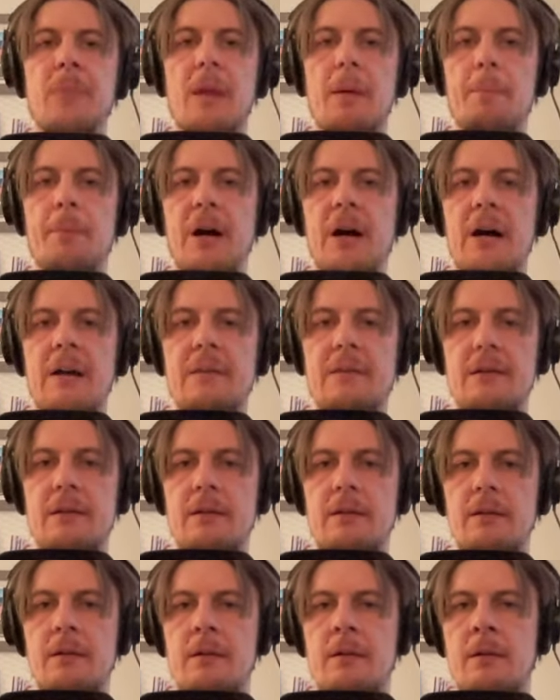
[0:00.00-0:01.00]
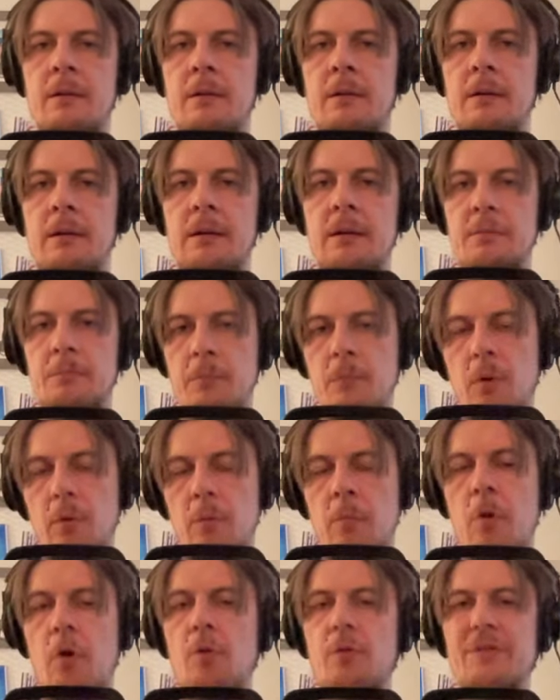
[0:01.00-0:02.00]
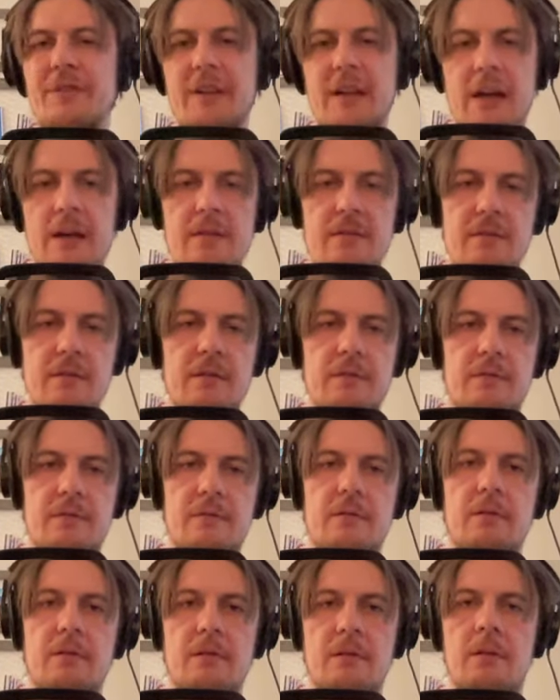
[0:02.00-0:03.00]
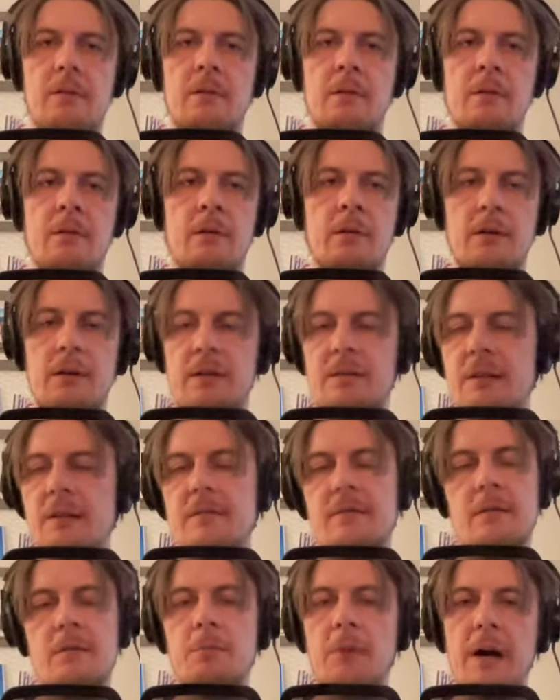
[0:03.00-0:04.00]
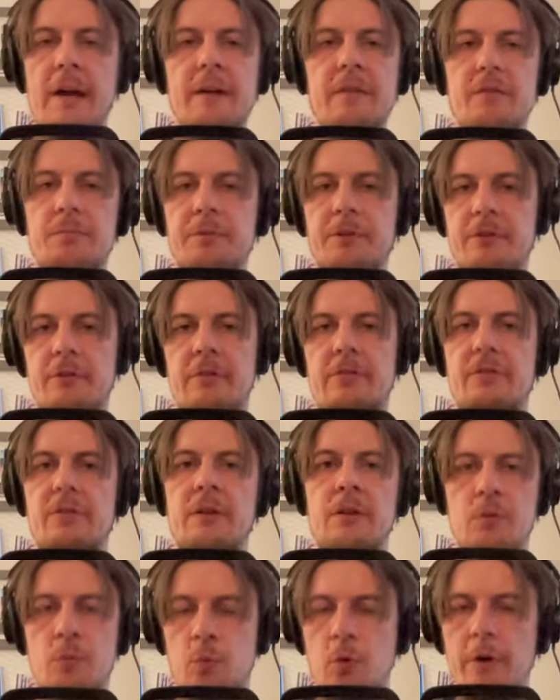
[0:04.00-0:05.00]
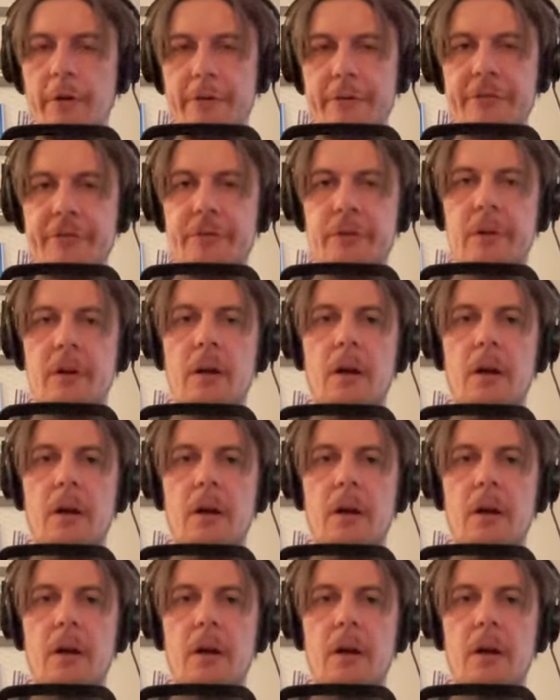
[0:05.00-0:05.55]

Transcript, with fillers: But uh, in mo most cases, uh, at least in my experience, it works.